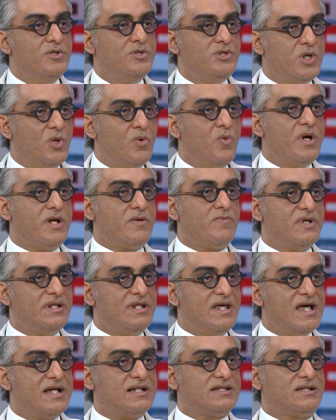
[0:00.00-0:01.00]
do it with
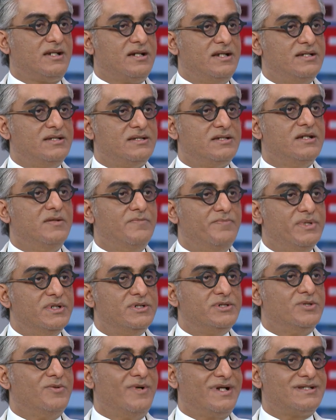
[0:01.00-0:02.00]
excellence and
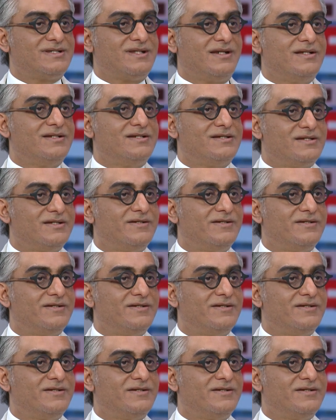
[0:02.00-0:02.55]
pursue excellence.